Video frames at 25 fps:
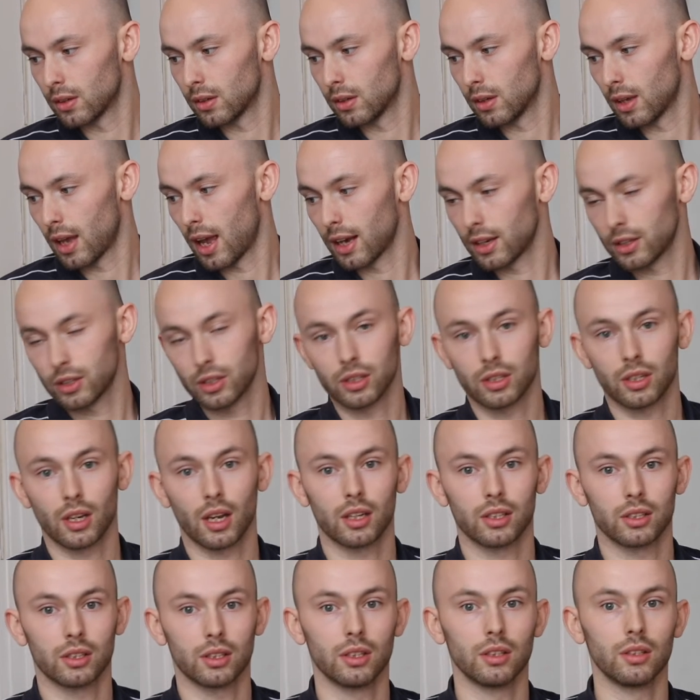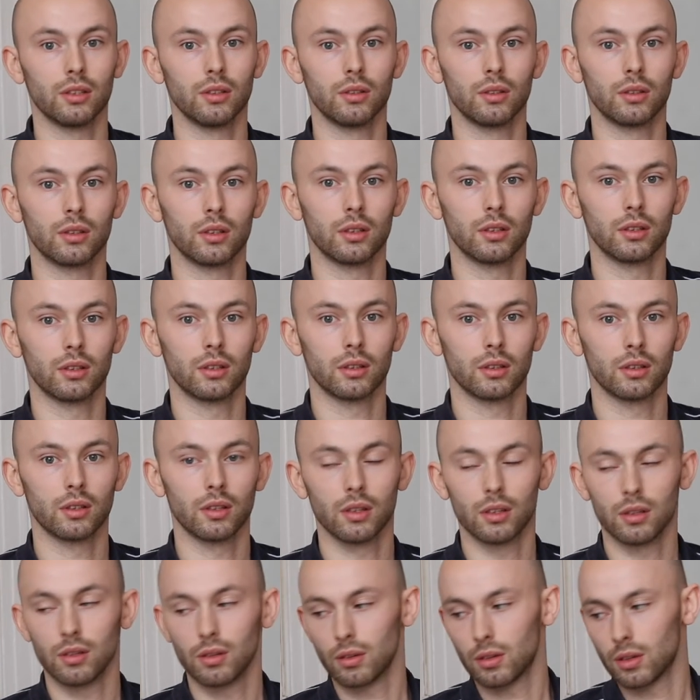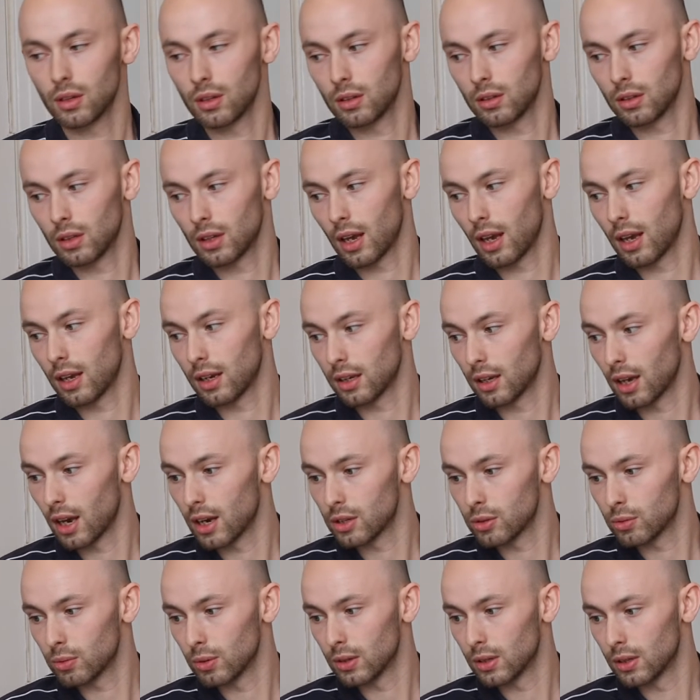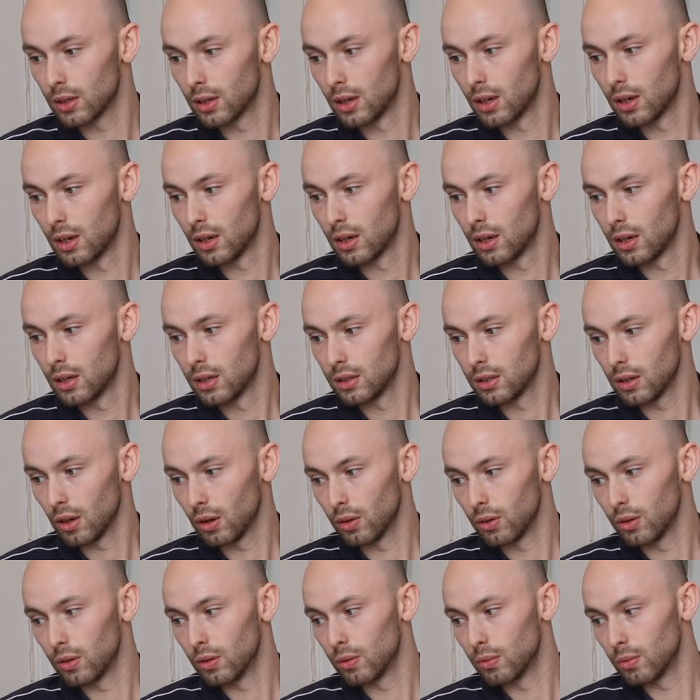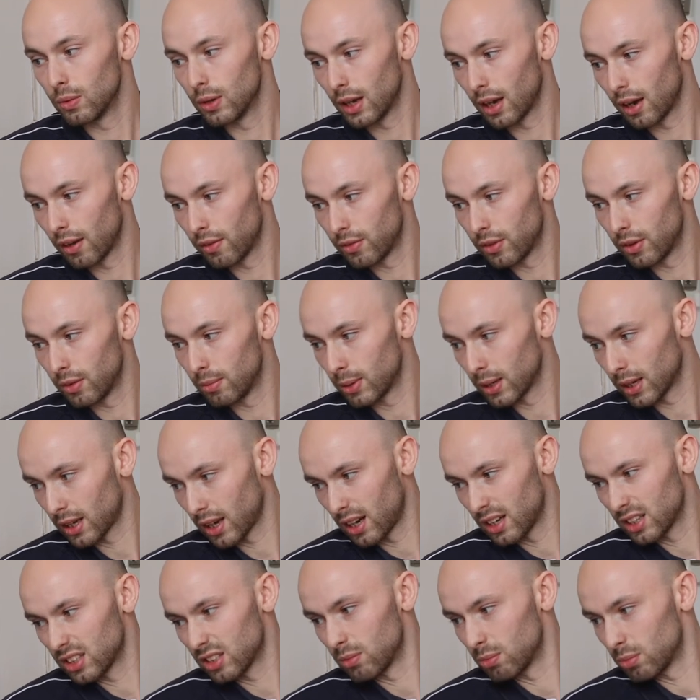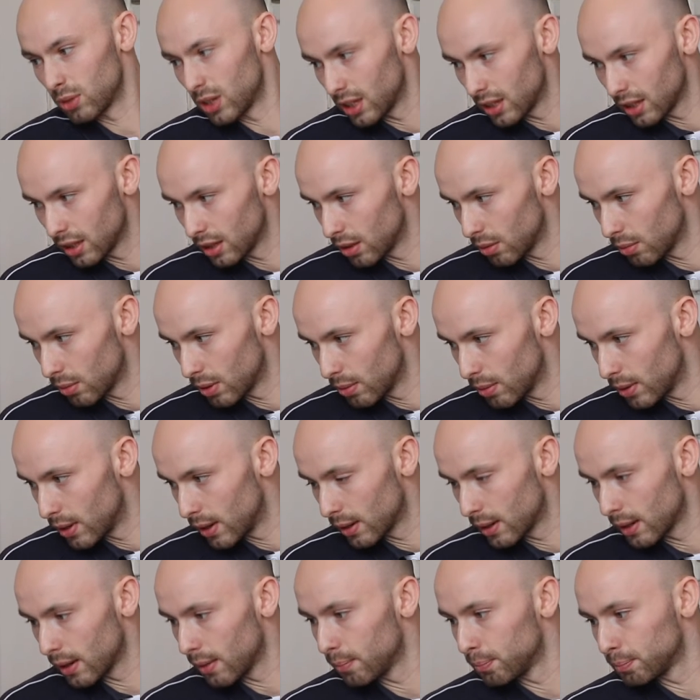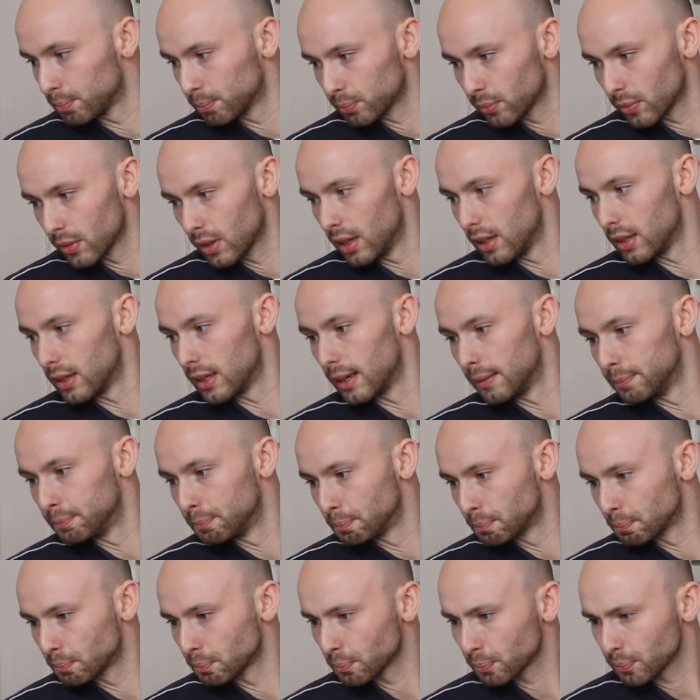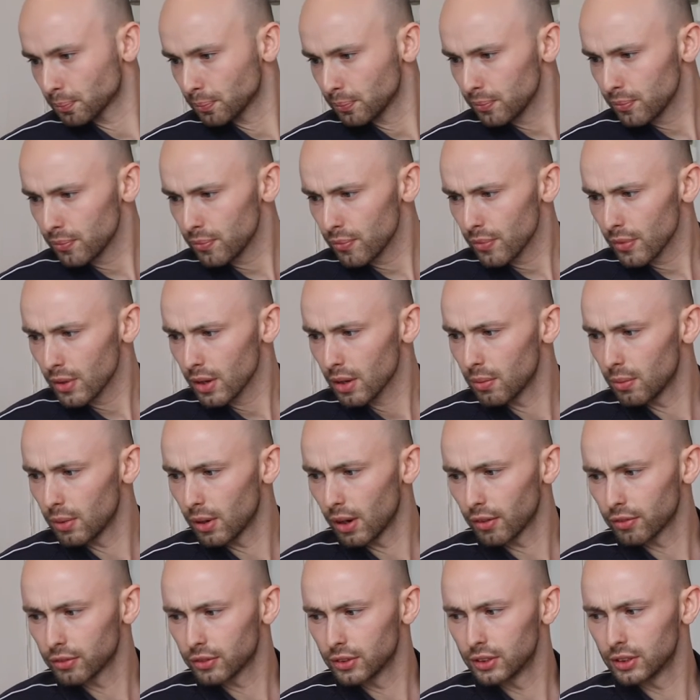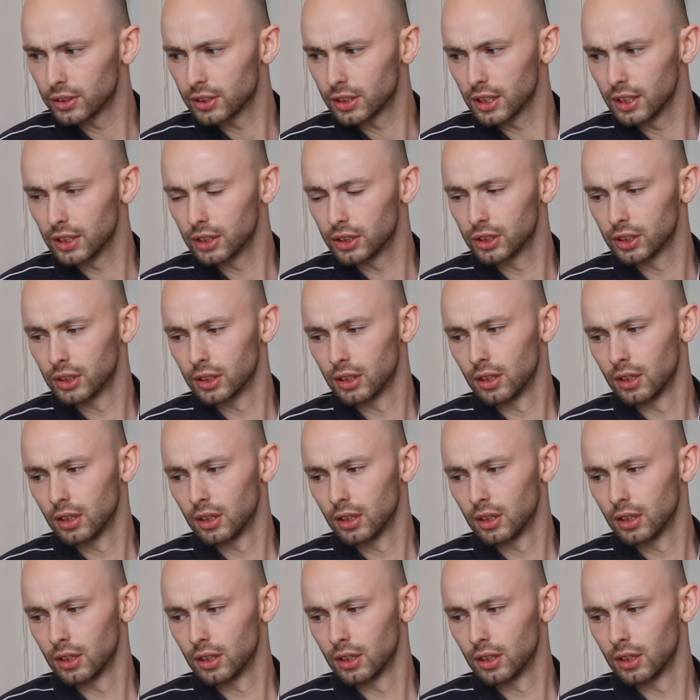exercise that you can get engaged with. So we have the mechanics of breathing that we work on, and then we often teach